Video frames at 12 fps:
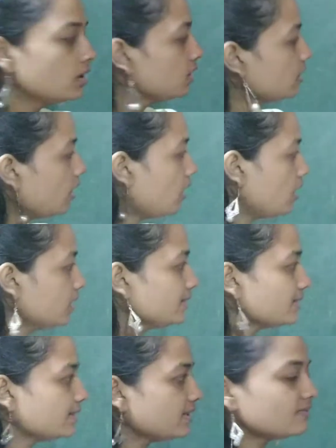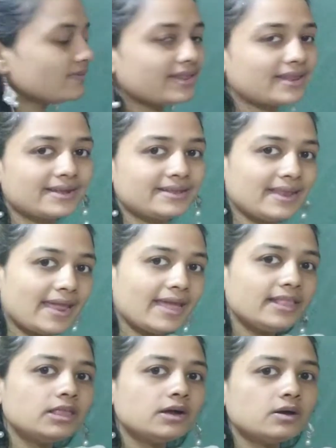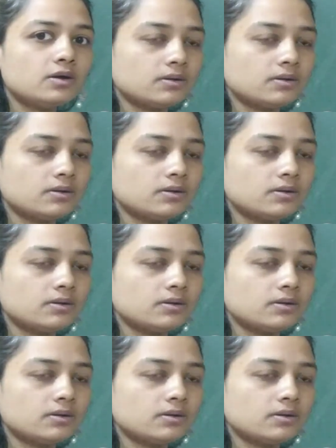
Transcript: Loss is when I take the